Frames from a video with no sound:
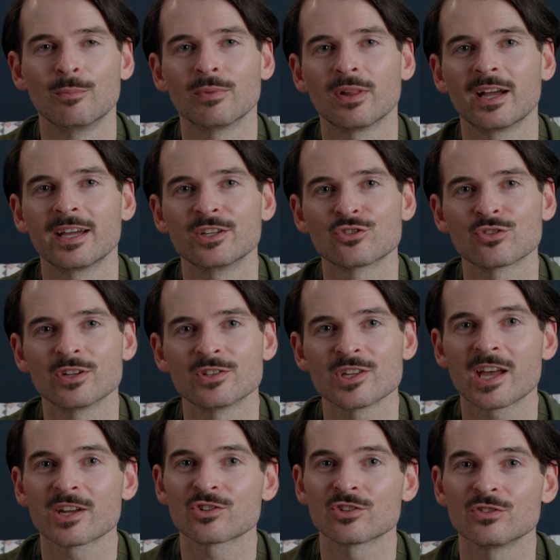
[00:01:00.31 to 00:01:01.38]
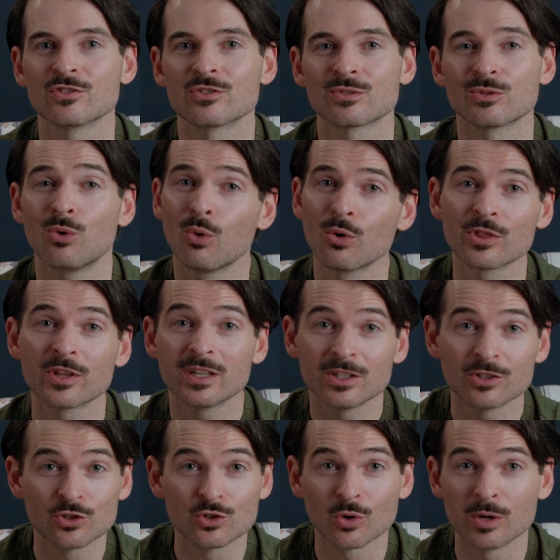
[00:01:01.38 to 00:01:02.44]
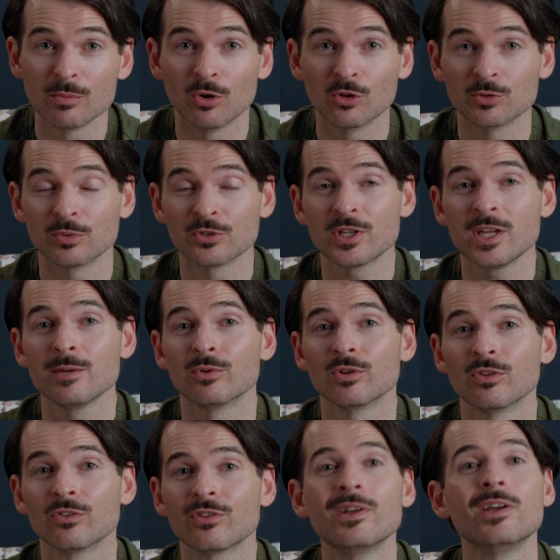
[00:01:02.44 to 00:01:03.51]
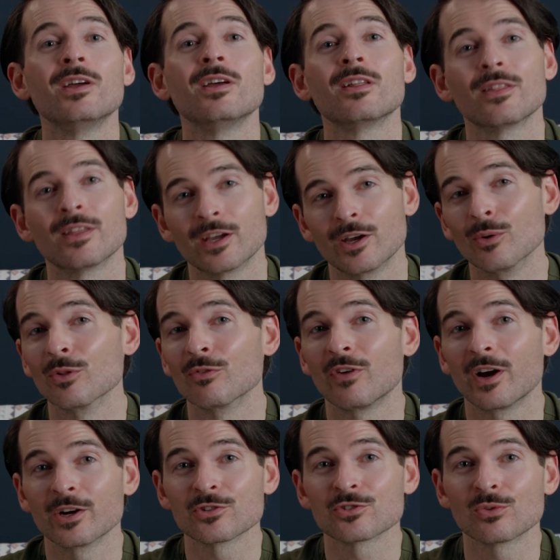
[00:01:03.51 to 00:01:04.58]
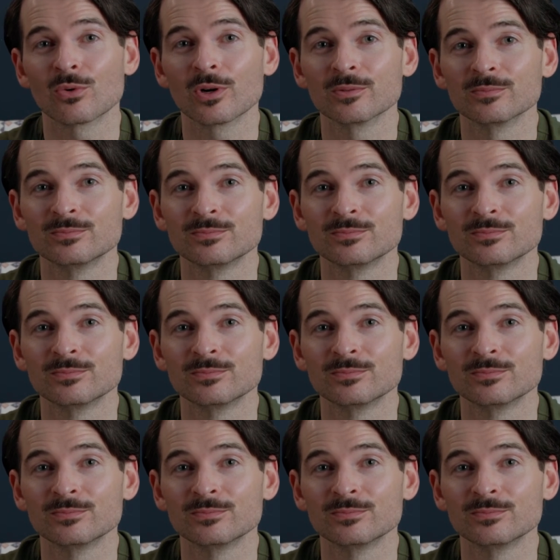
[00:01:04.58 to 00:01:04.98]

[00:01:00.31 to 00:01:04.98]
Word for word: compliant transactions or the need to join multiple tables, then go with Firestore.